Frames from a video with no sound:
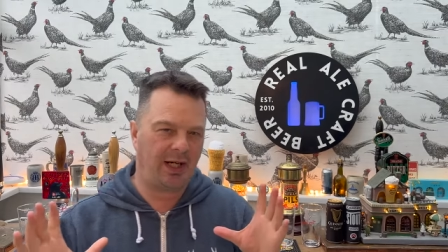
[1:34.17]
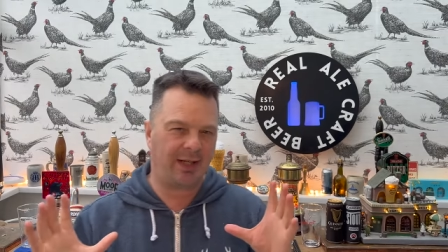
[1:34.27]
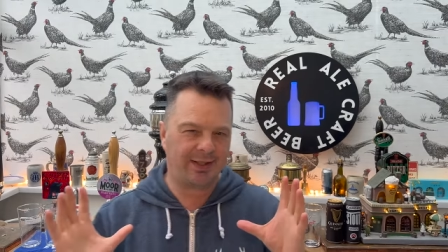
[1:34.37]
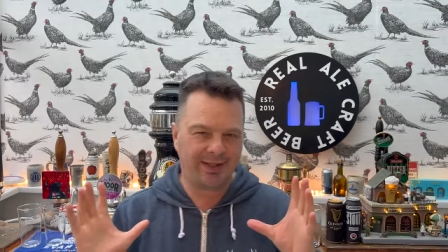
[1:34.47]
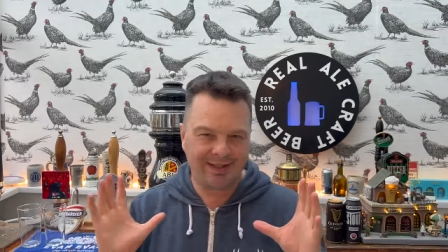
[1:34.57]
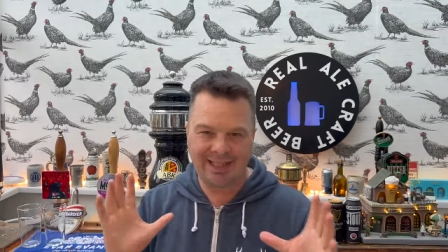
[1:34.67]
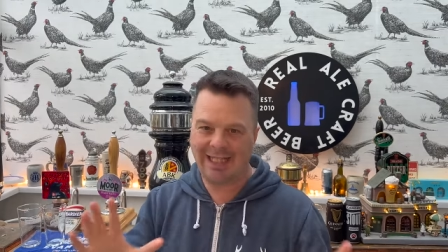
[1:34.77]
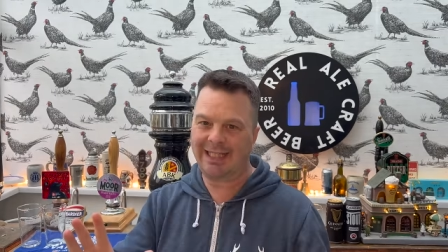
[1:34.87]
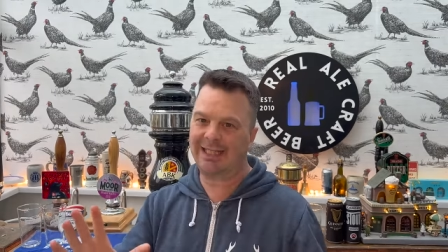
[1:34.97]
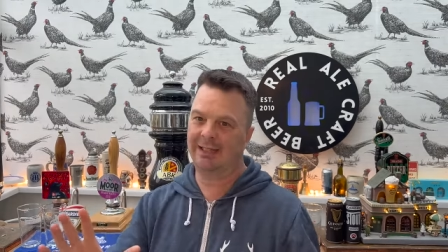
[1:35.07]
And I
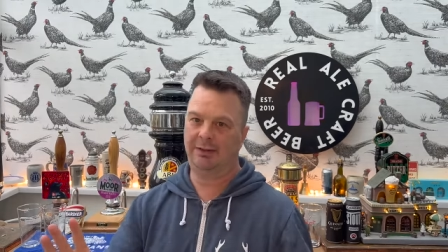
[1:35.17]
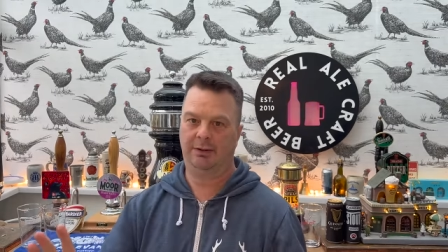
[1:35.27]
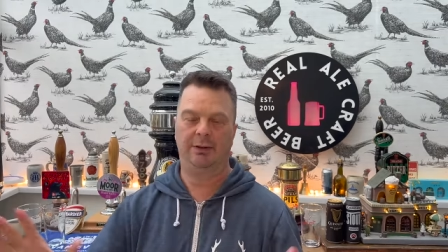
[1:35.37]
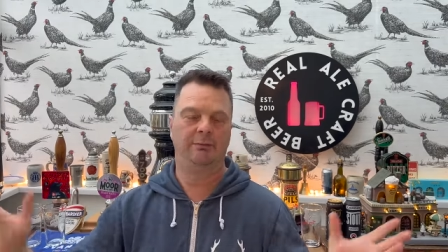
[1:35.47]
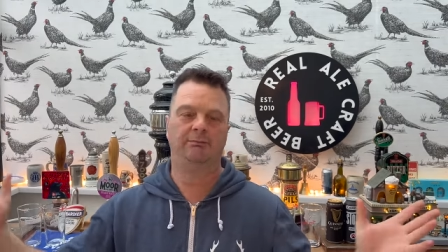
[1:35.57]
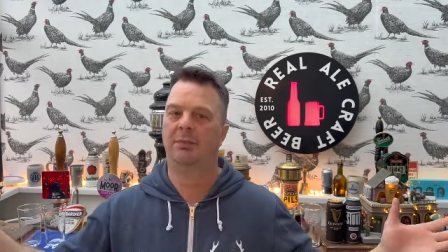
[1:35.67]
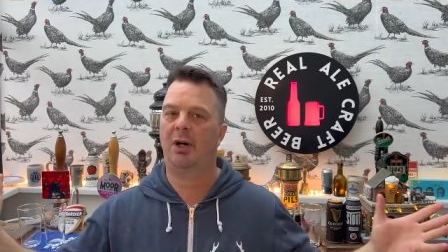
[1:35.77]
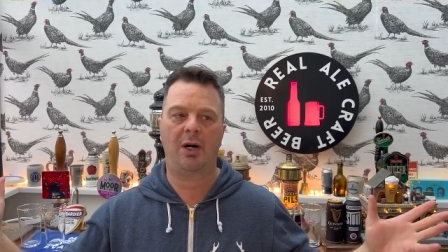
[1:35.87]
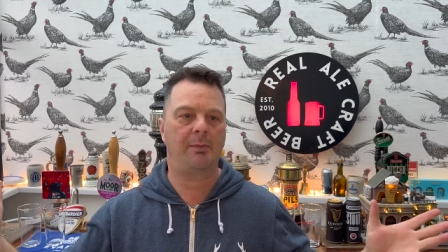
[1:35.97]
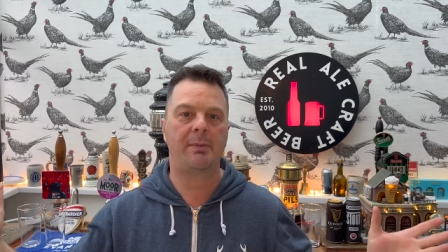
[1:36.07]
think,
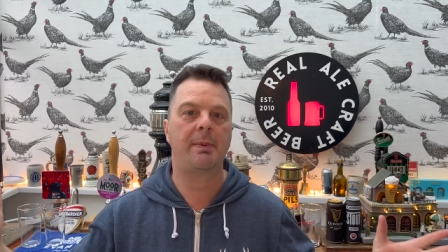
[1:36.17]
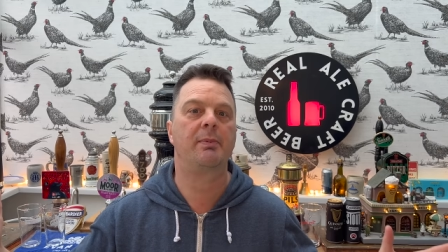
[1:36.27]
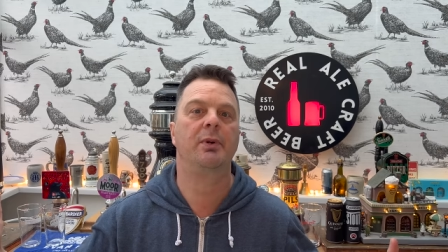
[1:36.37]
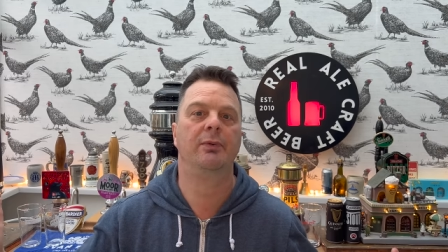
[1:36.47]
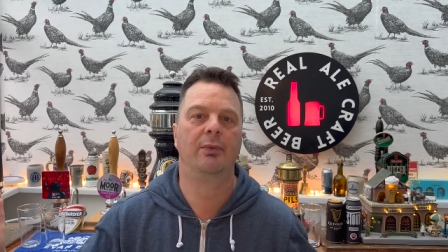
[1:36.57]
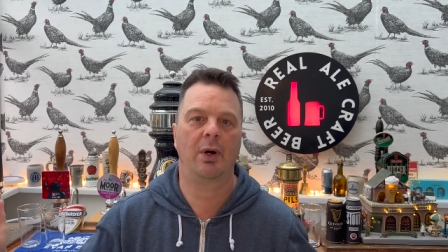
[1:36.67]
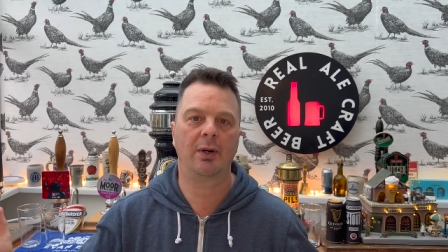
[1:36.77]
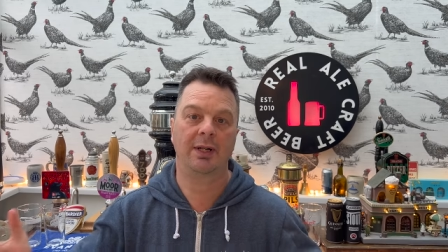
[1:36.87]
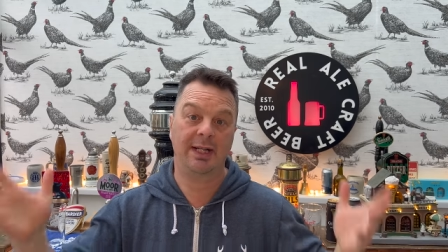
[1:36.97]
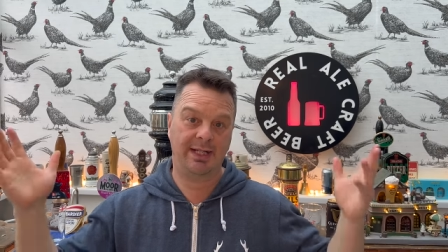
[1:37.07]
I might be proved
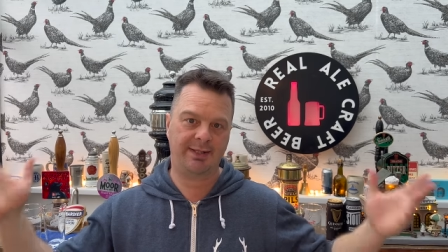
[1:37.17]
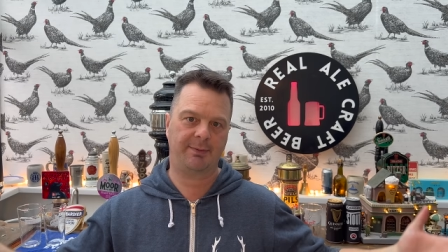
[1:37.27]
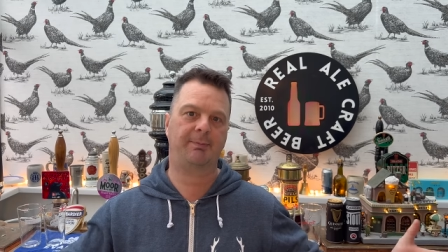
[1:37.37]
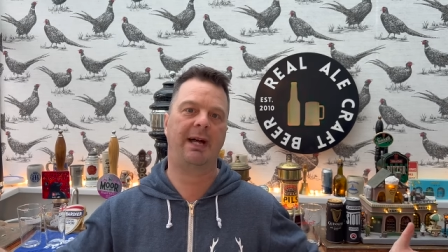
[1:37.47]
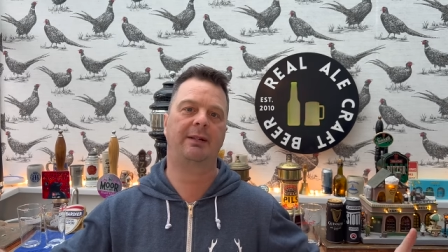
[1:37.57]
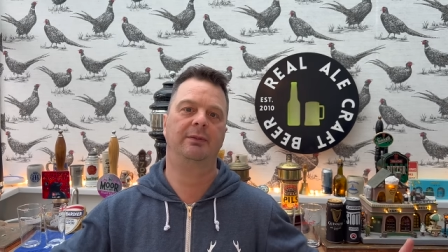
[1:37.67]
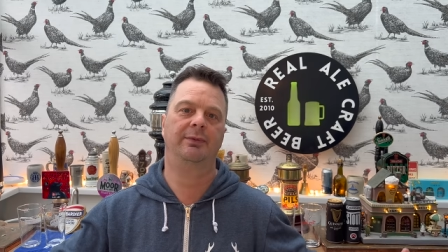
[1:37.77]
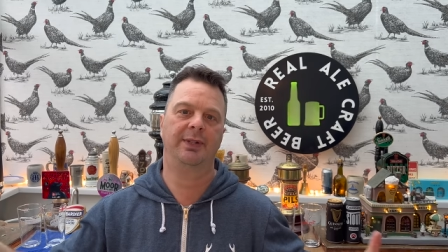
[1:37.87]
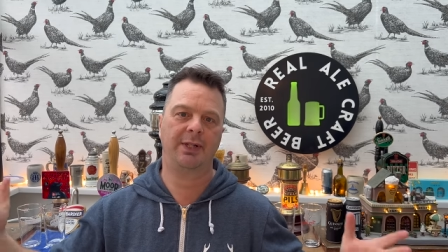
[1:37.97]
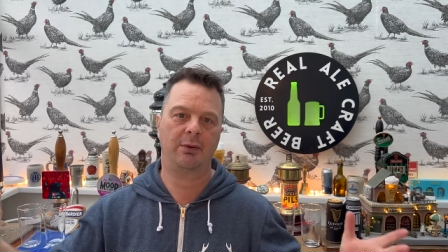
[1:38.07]
wrong, it is a battle
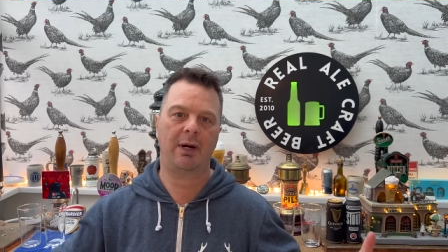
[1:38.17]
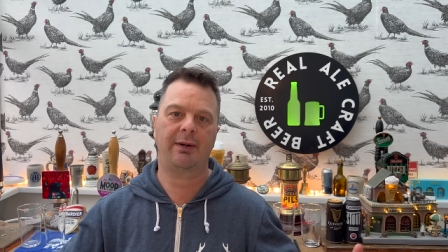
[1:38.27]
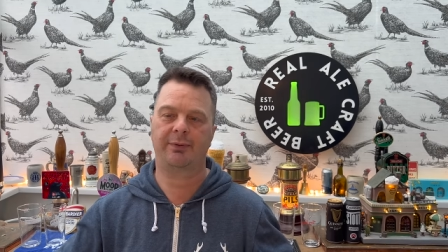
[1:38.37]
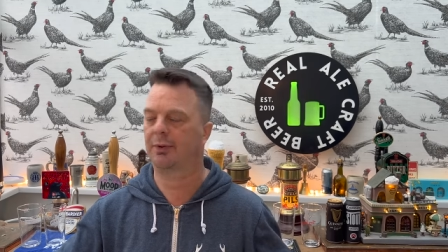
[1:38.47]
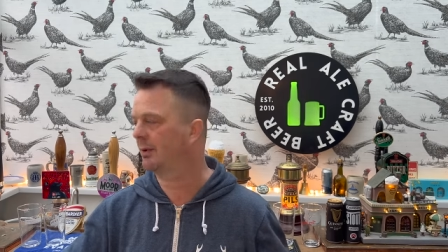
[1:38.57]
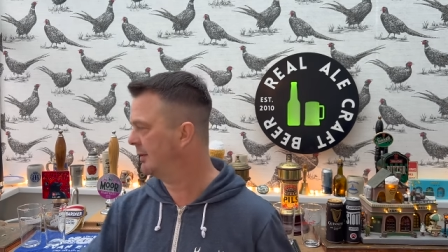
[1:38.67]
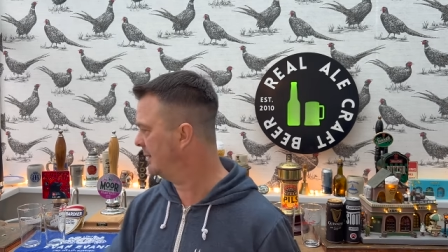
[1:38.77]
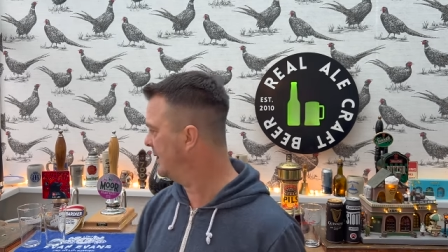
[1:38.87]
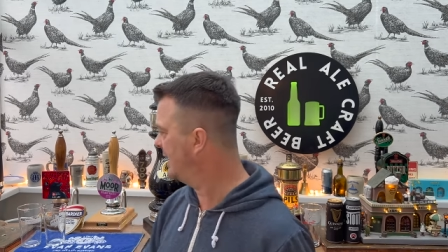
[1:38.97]
video after all.